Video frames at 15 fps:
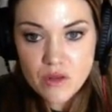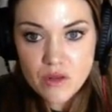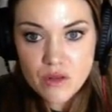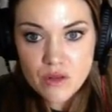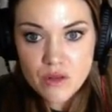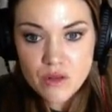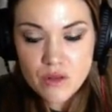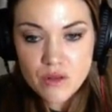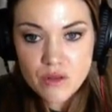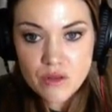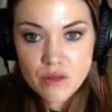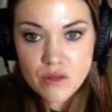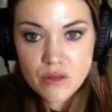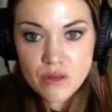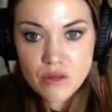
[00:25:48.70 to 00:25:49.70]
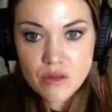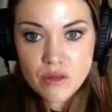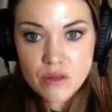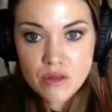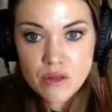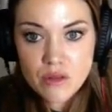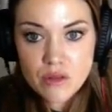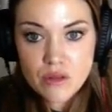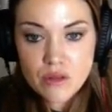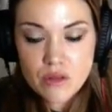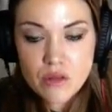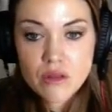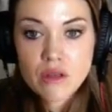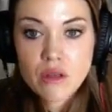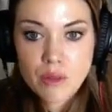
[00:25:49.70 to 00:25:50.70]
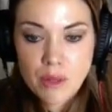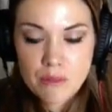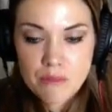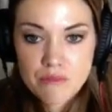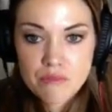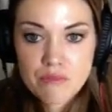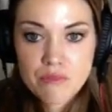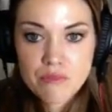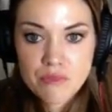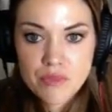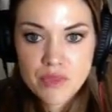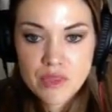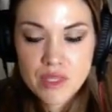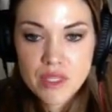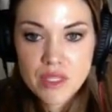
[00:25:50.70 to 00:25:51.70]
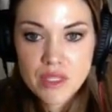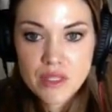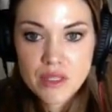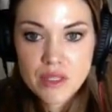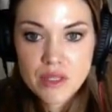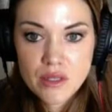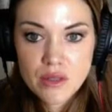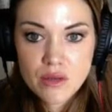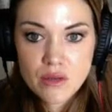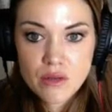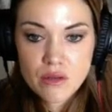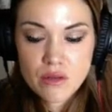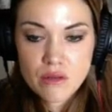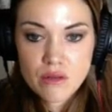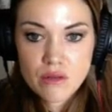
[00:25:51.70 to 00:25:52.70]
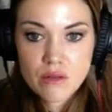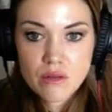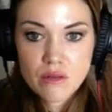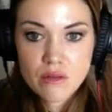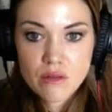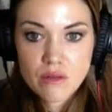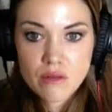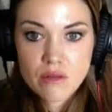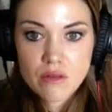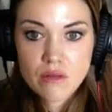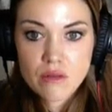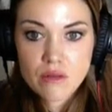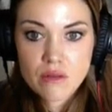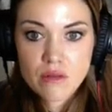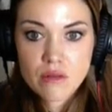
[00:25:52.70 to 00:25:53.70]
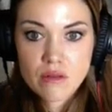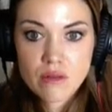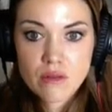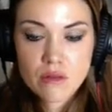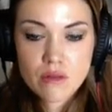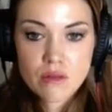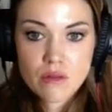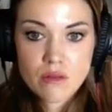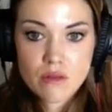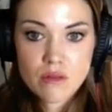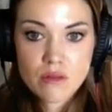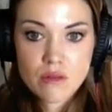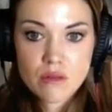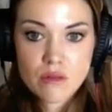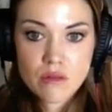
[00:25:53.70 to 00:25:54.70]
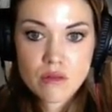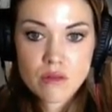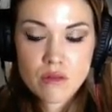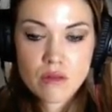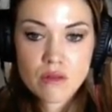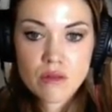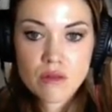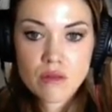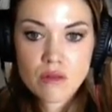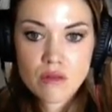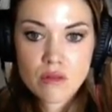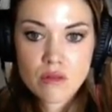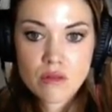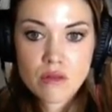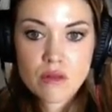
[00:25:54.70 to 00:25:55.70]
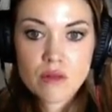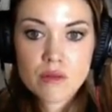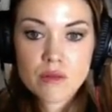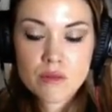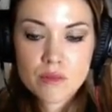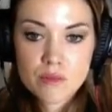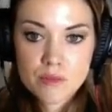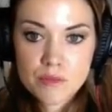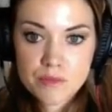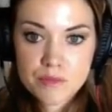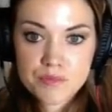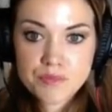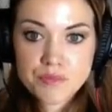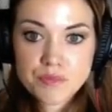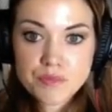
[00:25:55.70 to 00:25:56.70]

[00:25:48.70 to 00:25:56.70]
(not speaking)